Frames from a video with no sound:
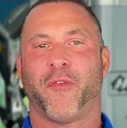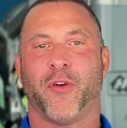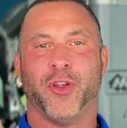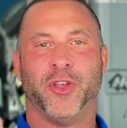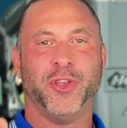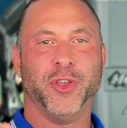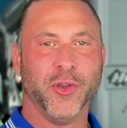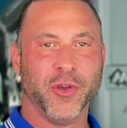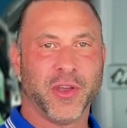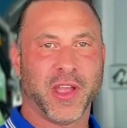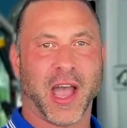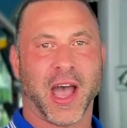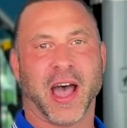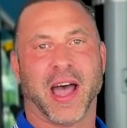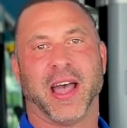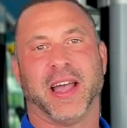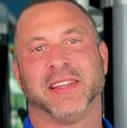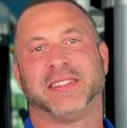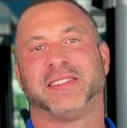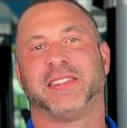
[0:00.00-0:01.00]
for you
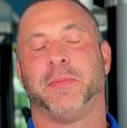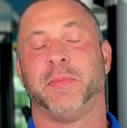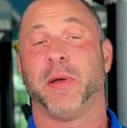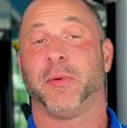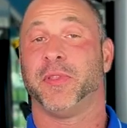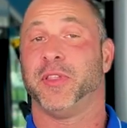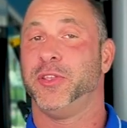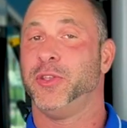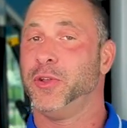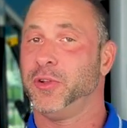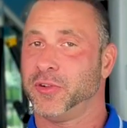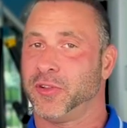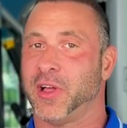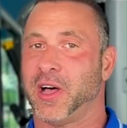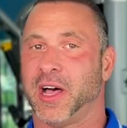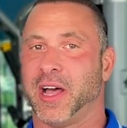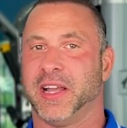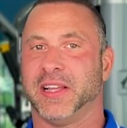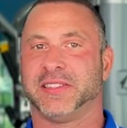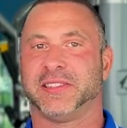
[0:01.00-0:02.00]
guys to be able to
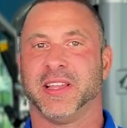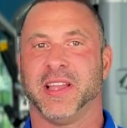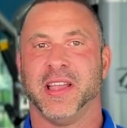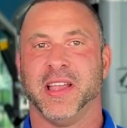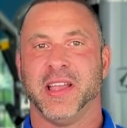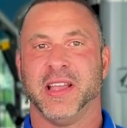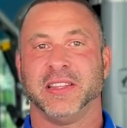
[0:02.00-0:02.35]
utilize